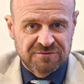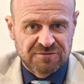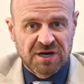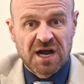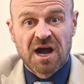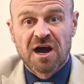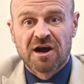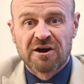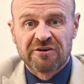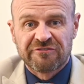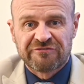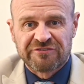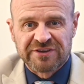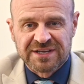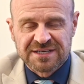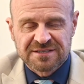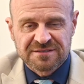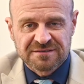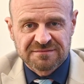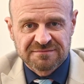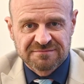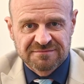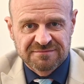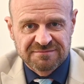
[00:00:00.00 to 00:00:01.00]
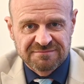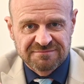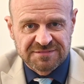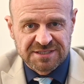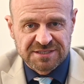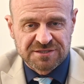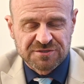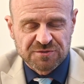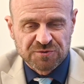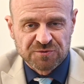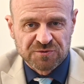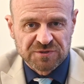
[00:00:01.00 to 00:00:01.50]
ARFID
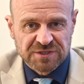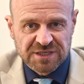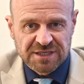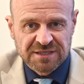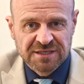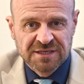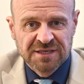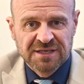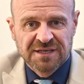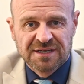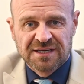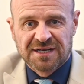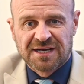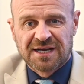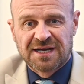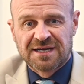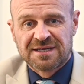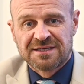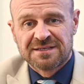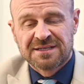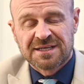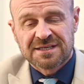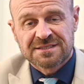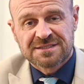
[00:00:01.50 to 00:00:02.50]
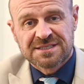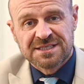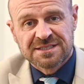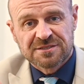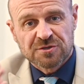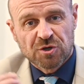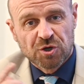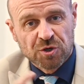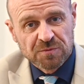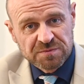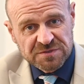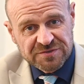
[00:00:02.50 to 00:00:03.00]
disorder, and that is
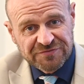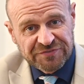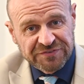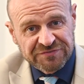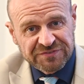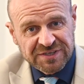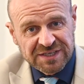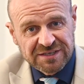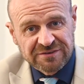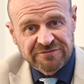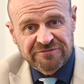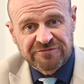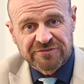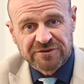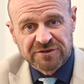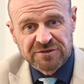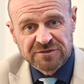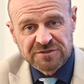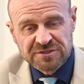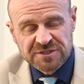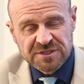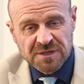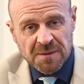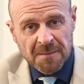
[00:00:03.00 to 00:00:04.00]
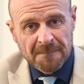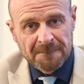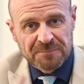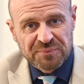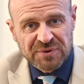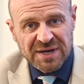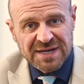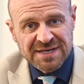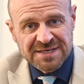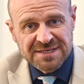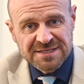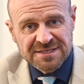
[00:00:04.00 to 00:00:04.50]
up to 15 foods,
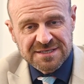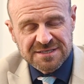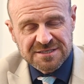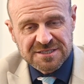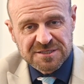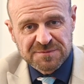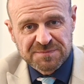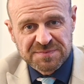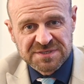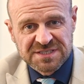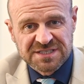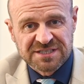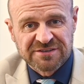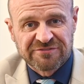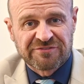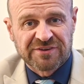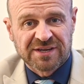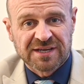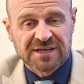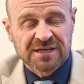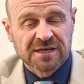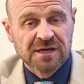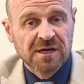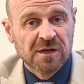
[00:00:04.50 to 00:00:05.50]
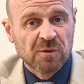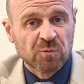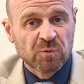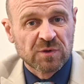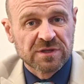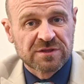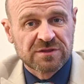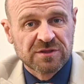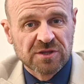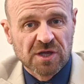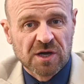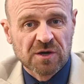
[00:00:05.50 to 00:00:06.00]
brand specific,
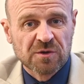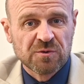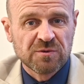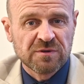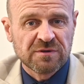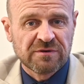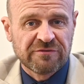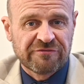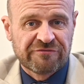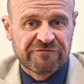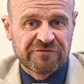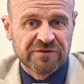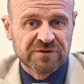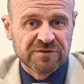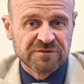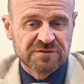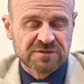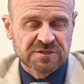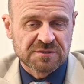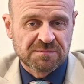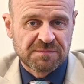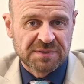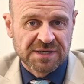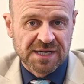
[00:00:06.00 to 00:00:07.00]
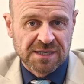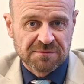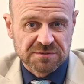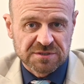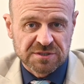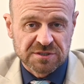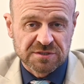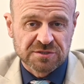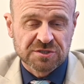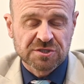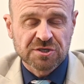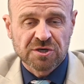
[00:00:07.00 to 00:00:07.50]
with no foods being able
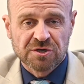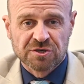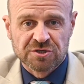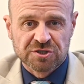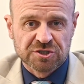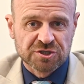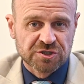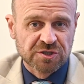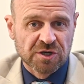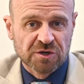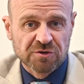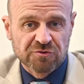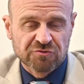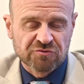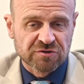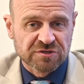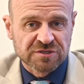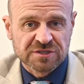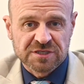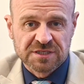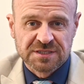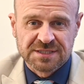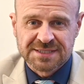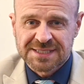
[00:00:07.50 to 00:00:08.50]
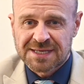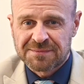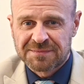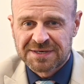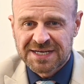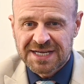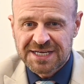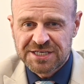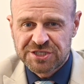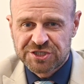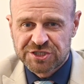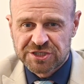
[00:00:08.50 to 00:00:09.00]
to touch, no
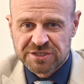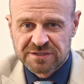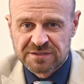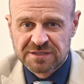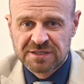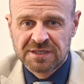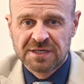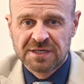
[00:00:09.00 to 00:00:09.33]
cross-contamination.